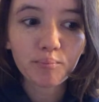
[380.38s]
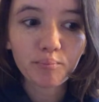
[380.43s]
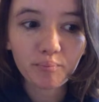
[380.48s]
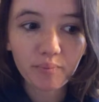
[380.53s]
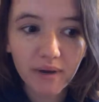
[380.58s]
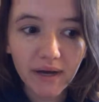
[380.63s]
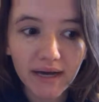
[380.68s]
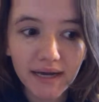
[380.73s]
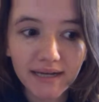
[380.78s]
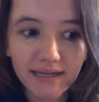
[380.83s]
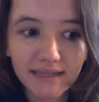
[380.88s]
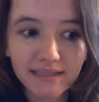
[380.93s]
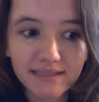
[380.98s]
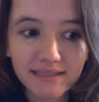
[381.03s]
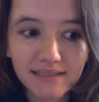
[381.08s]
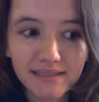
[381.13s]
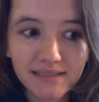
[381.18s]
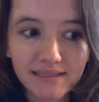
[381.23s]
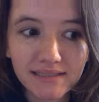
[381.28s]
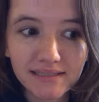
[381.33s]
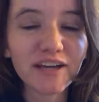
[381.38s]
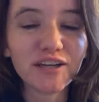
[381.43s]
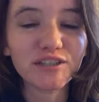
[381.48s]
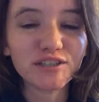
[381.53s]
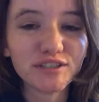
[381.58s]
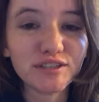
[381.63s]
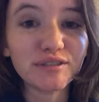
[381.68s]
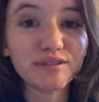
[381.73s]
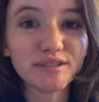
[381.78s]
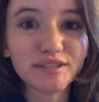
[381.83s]
but I could
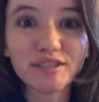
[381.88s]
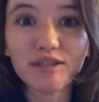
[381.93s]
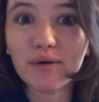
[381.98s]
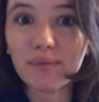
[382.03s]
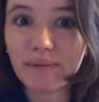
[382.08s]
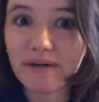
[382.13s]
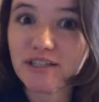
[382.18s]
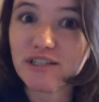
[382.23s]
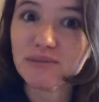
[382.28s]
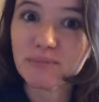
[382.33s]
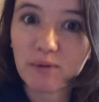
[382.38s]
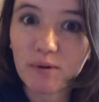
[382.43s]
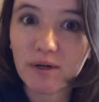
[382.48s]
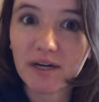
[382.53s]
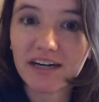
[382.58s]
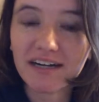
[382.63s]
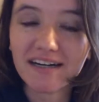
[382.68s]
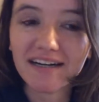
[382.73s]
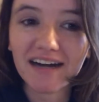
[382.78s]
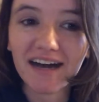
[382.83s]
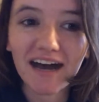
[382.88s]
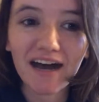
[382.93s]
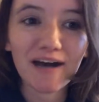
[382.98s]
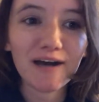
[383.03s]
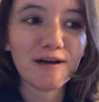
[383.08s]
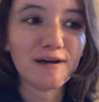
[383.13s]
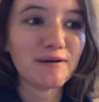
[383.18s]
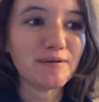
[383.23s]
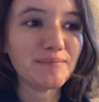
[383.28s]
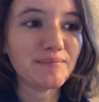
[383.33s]
do so much more.
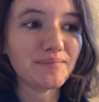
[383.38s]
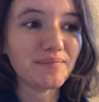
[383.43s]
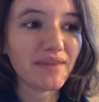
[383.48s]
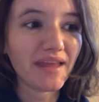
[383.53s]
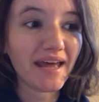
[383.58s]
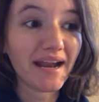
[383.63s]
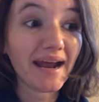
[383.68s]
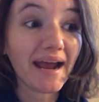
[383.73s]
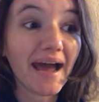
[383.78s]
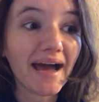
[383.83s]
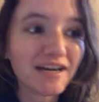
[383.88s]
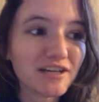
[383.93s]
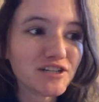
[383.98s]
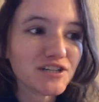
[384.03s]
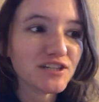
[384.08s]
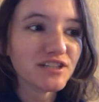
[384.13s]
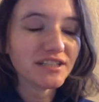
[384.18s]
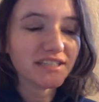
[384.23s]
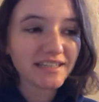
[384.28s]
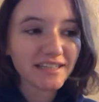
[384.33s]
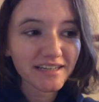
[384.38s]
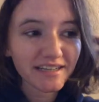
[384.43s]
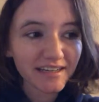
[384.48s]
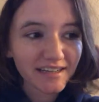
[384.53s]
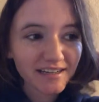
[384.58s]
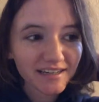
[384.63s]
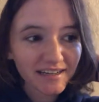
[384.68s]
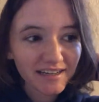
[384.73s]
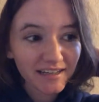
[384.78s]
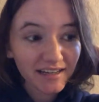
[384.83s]
And I actually,
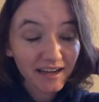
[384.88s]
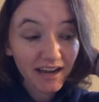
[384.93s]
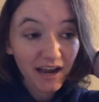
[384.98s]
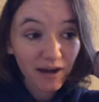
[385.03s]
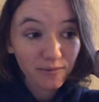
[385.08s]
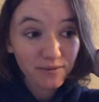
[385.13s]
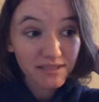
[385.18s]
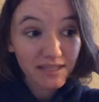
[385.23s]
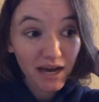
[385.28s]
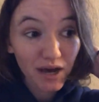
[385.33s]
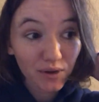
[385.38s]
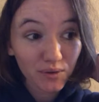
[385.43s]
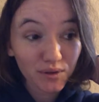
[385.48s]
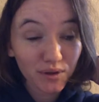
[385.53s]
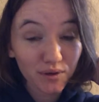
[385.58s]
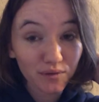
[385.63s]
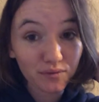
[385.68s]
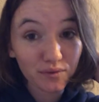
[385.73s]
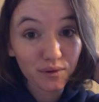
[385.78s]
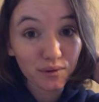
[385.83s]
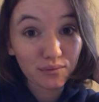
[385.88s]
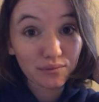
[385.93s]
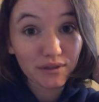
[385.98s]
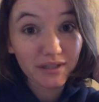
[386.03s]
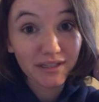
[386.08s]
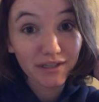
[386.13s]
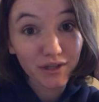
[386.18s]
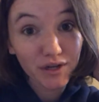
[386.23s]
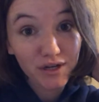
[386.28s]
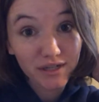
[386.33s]
like, I was out there for a
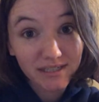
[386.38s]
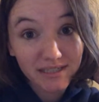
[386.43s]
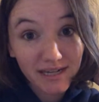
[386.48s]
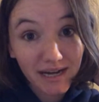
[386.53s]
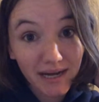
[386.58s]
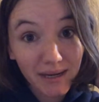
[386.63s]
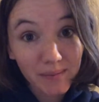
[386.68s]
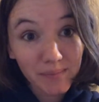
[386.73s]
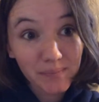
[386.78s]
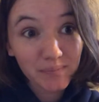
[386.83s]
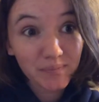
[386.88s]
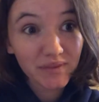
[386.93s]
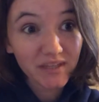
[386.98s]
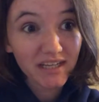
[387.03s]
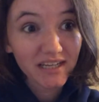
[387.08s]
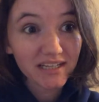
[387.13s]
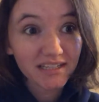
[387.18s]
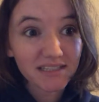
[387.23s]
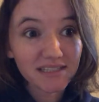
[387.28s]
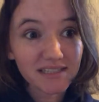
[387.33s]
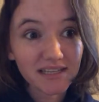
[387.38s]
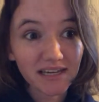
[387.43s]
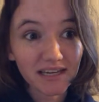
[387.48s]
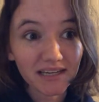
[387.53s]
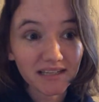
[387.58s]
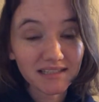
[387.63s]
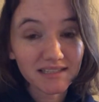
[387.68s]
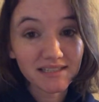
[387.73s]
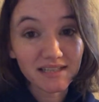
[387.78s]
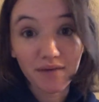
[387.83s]
really long time. It's like
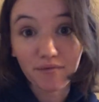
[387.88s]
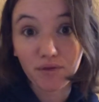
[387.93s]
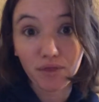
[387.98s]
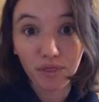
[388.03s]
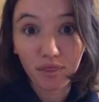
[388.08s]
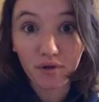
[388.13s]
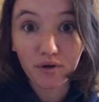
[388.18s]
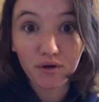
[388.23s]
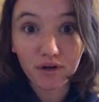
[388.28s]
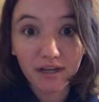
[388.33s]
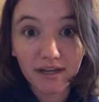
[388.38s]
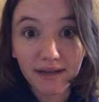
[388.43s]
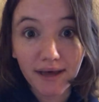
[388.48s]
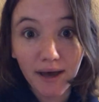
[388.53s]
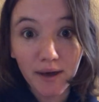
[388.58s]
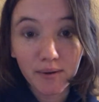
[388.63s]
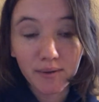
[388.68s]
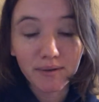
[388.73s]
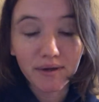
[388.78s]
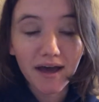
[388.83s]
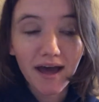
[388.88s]
7:30 now.